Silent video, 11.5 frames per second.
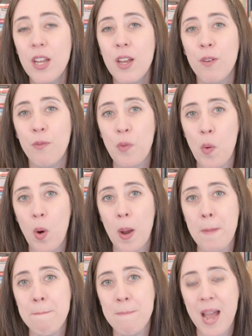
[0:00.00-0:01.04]
for
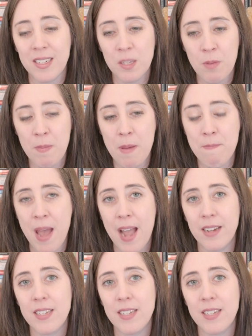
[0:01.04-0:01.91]
maximum impact